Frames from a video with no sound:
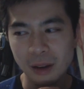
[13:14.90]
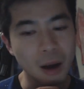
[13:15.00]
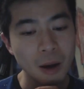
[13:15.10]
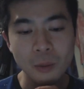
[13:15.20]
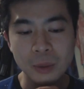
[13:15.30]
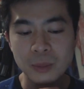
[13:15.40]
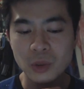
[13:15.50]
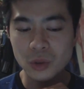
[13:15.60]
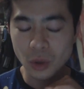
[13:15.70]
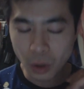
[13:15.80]
I am
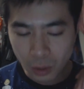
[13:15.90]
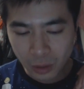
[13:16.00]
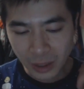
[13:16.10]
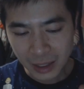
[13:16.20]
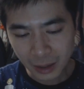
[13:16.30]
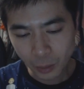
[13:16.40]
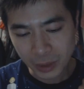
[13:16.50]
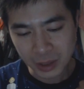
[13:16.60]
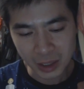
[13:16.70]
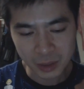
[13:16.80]
so glad I
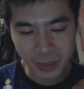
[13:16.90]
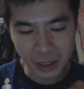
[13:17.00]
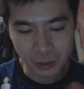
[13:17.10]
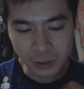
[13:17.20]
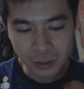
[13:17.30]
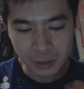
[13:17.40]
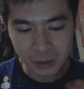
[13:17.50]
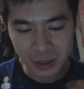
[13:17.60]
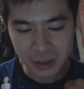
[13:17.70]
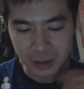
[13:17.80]
went to his panel.
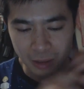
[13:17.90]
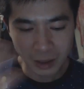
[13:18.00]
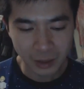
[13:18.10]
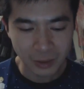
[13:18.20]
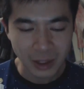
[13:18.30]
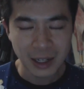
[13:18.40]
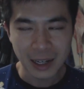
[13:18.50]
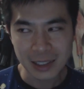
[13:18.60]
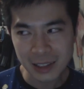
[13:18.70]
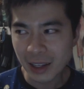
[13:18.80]
It just kind of,
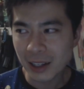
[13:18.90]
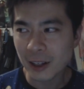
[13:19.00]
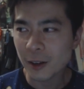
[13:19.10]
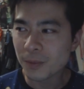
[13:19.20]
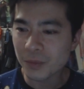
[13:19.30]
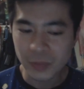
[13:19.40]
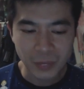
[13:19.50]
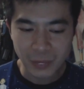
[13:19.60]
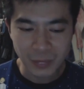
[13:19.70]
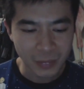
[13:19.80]
it's like
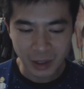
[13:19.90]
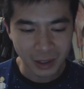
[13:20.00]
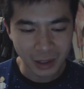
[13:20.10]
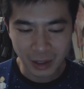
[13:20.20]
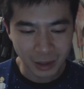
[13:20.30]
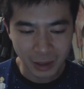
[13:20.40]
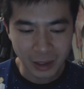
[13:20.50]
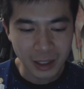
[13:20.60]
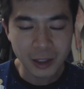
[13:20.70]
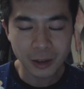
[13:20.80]

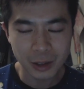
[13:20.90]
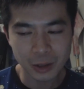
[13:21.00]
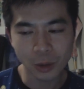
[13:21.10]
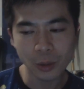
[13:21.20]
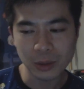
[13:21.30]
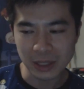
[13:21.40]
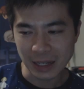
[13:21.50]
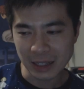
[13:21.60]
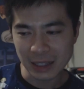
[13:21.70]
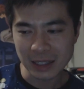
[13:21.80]
you didn't know this door was
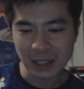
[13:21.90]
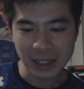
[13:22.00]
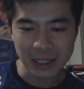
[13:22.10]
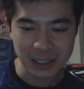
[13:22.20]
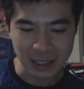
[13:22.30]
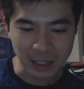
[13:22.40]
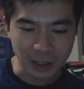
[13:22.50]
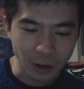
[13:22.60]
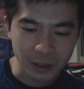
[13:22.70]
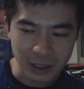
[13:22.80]
there, and then suddenly he just
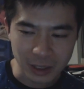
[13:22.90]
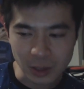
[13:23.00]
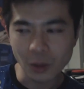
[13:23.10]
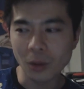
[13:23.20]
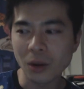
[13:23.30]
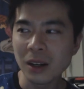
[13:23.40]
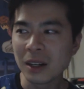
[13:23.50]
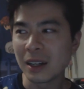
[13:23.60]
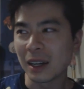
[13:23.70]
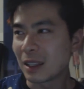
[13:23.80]
unlocked this door,
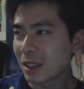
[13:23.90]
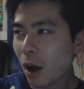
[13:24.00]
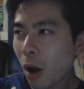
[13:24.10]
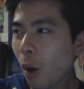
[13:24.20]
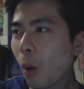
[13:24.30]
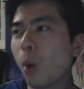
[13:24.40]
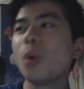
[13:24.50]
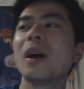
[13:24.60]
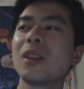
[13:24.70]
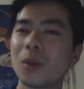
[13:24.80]
and there's a
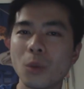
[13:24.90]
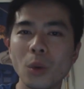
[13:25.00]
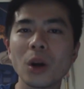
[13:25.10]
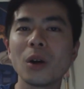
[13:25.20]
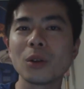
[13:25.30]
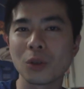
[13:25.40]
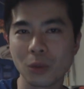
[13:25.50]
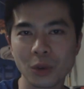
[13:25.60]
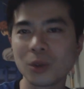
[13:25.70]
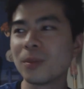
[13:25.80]
whole other world
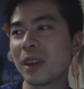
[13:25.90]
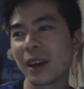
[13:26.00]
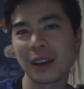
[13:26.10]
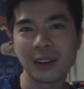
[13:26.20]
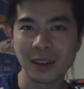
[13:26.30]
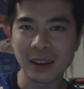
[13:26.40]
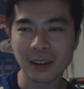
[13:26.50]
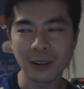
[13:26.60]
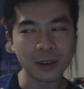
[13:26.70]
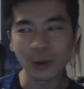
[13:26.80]
or room there
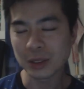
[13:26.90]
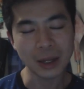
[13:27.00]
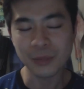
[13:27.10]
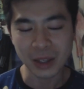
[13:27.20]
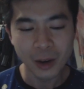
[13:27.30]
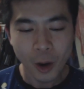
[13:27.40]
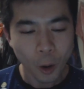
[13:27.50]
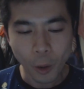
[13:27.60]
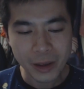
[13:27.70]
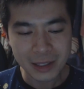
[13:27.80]
now, or something.
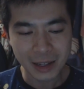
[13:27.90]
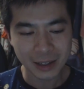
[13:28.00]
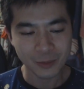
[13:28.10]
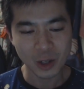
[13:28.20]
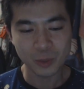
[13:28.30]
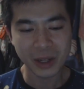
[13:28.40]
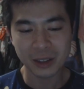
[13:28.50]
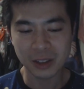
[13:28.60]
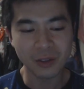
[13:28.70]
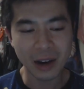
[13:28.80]
Or he's like, there's
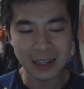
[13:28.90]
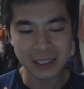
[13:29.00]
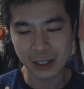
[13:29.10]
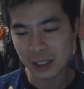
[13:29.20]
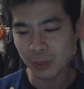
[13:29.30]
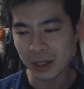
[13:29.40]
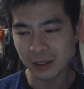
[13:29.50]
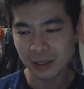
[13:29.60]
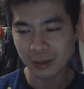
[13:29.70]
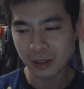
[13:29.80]
been a device that has
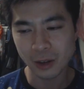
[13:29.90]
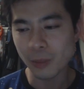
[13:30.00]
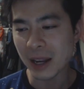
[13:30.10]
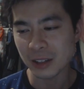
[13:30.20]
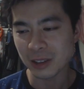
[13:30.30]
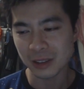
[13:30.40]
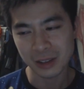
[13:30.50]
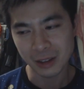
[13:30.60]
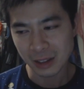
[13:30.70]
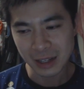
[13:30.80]
been no batteries
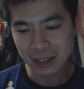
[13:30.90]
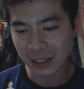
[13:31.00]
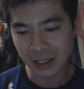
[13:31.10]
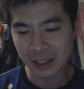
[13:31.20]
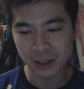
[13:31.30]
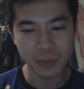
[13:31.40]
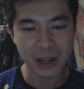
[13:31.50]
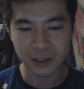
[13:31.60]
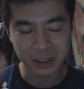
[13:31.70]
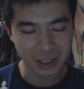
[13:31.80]
or something. Now suddenly there's
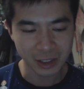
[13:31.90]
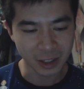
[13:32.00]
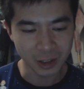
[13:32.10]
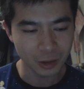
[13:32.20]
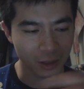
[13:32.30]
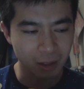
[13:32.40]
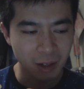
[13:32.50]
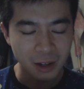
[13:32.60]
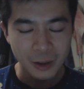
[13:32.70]
batteries and you can use it.